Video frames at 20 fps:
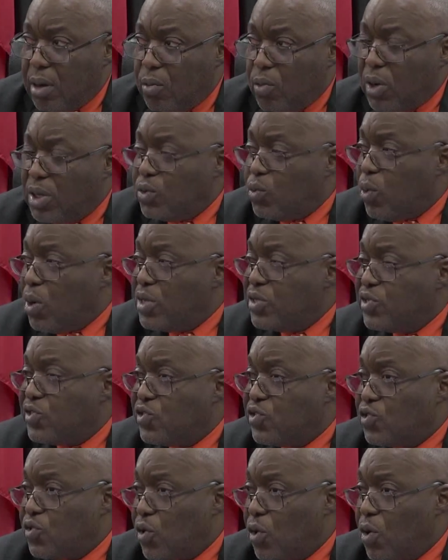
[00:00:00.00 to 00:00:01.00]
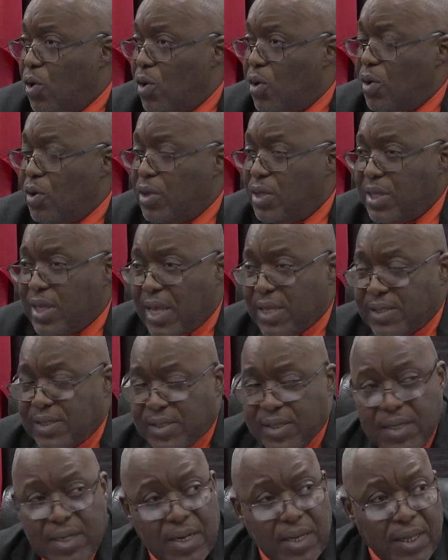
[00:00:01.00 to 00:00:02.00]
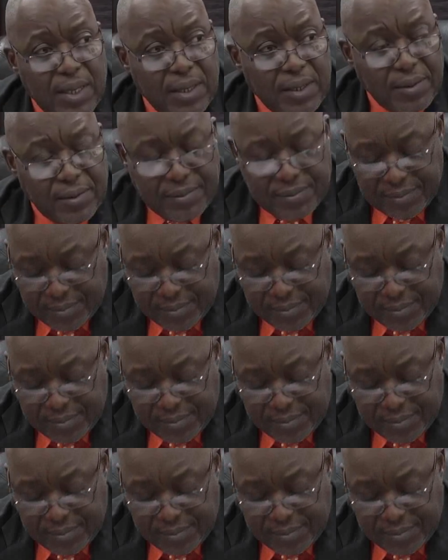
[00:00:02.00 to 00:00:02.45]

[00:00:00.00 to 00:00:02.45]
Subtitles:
what one saw yesterday